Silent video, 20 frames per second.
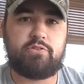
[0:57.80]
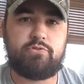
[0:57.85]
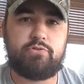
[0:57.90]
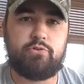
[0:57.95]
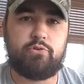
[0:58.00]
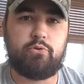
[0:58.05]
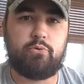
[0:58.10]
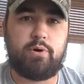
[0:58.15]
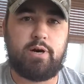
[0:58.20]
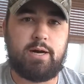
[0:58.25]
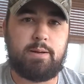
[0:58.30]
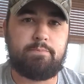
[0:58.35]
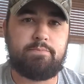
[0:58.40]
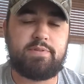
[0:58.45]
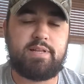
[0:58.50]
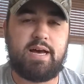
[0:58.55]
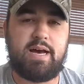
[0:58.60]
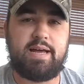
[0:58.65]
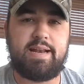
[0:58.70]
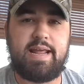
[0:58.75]
to
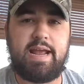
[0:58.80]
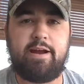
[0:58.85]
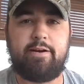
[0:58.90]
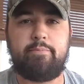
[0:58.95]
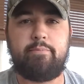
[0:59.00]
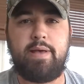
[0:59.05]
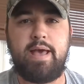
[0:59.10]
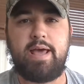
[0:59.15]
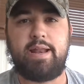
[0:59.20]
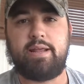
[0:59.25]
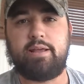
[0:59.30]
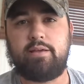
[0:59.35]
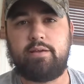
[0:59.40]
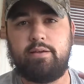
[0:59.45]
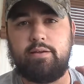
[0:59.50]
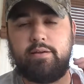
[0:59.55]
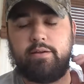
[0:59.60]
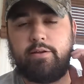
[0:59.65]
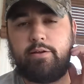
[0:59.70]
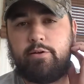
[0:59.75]

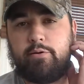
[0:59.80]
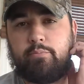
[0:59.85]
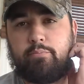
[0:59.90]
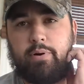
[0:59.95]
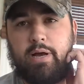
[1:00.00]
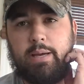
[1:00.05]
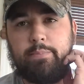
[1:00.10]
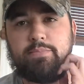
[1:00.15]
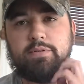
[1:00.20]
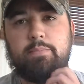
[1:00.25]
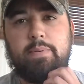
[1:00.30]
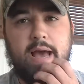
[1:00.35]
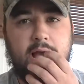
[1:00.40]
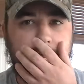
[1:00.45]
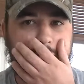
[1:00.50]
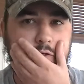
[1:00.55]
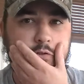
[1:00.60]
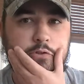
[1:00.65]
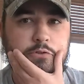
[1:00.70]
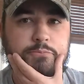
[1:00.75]
non-aromatic pipe
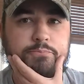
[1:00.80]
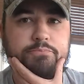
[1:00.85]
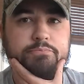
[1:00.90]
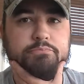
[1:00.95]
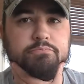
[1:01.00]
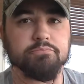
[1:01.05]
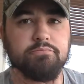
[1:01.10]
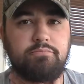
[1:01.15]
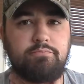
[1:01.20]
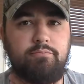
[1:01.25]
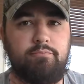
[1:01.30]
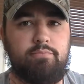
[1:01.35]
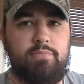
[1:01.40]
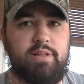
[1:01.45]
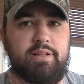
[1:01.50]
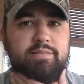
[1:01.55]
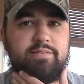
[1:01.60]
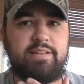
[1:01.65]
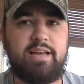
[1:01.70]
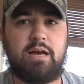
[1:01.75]
tobaccos.
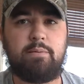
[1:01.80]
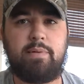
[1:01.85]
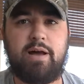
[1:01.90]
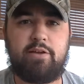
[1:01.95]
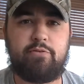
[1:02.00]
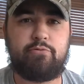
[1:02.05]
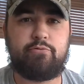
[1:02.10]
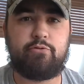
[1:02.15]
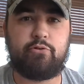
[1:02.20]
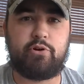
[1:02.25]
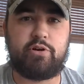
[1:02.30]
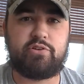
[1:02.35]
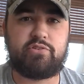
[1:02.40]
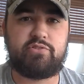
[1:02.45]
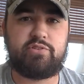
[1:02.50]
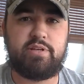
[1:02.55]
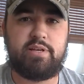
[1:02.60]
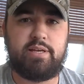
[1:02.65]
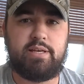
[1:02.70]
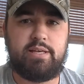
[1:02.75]
It's not my
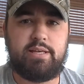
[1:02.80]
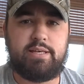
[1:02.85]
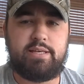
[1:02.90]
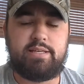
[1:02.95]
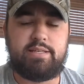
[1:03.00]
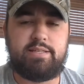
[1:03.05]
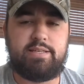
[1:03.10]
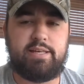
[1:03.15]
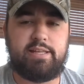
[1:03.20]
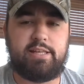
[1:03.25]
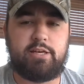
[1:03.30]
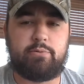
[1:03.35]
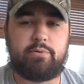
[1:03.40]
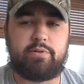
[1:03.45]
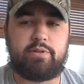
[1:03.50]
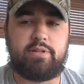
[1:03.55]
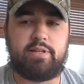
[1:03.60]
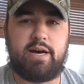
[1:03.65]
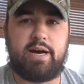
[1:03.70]
first dealing with